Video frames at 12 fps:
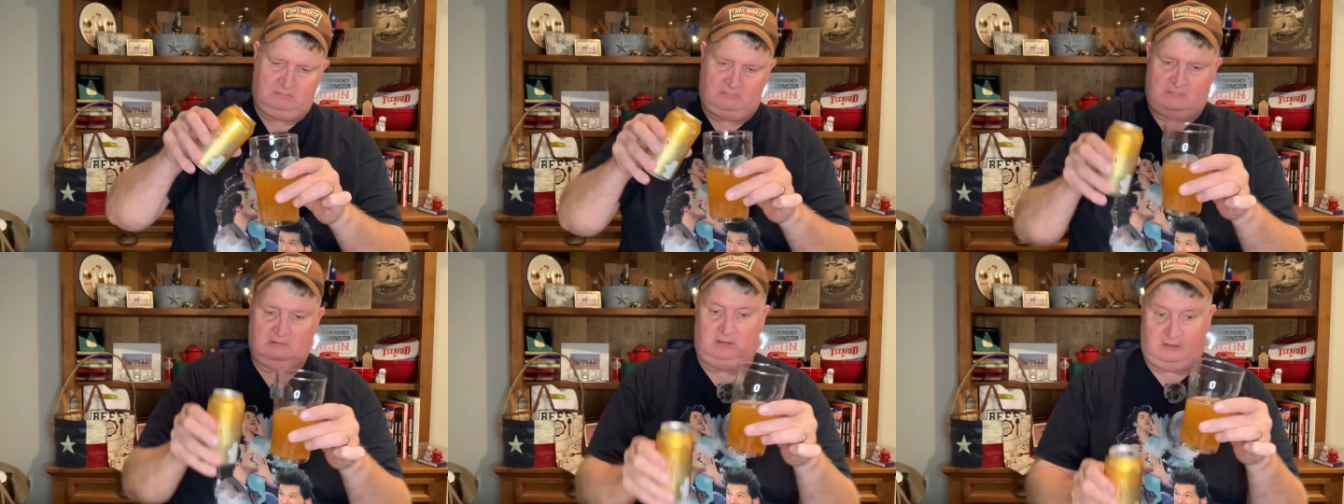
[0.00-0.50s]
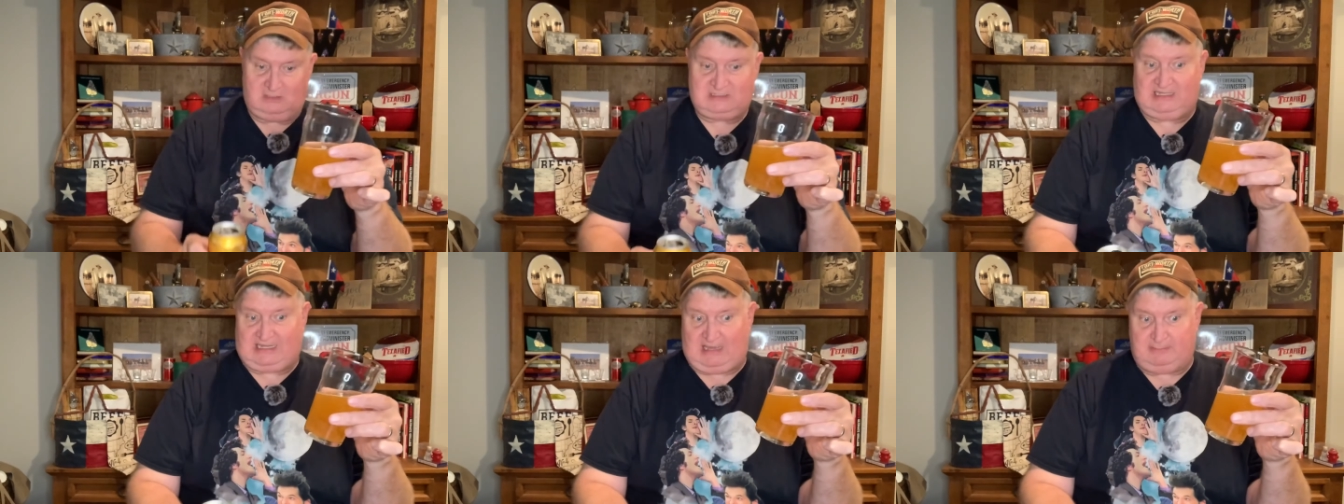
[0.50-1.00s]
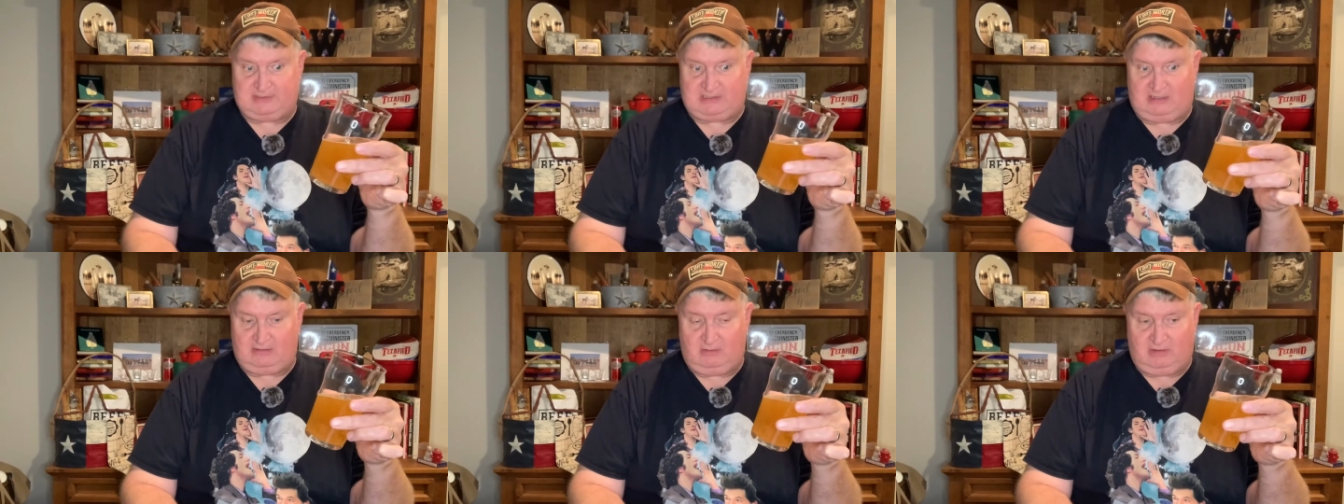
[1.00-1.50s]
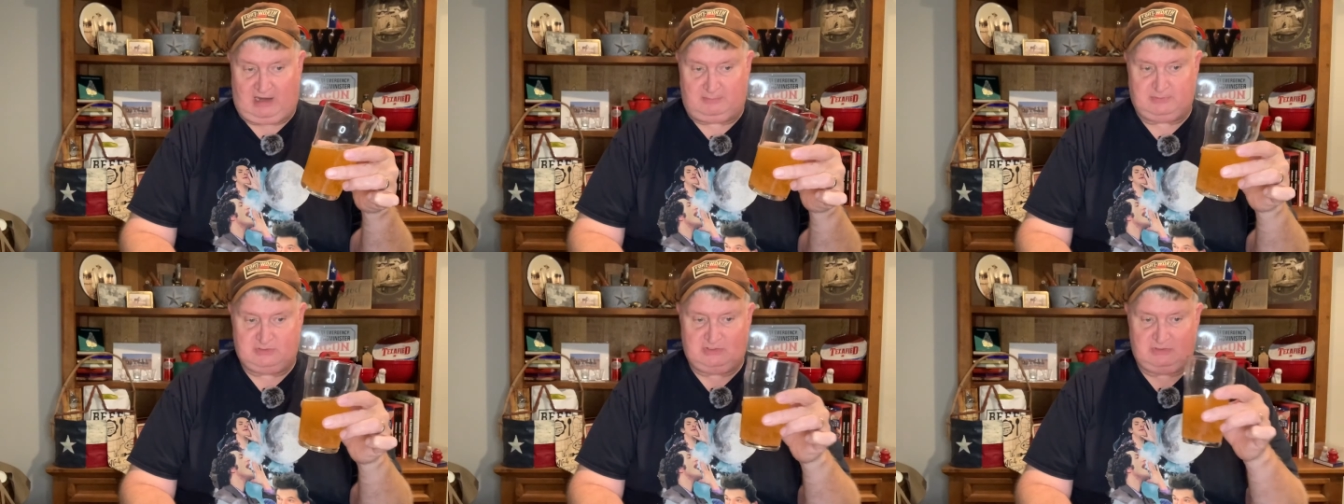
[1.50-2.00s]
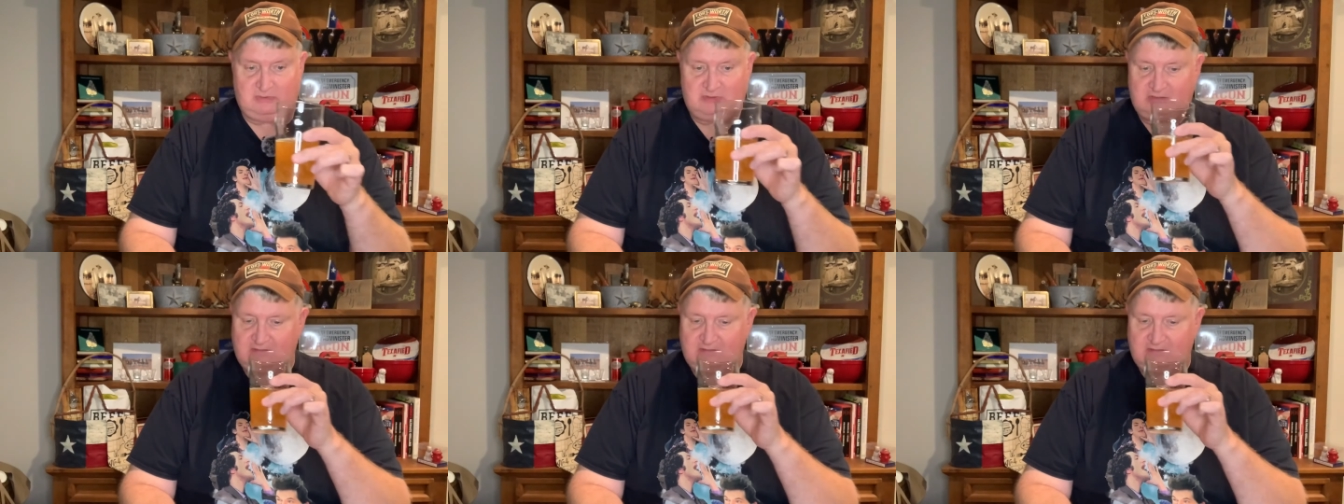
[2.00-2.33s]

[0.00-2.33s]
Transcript: Looks like apple cider or an apple juice.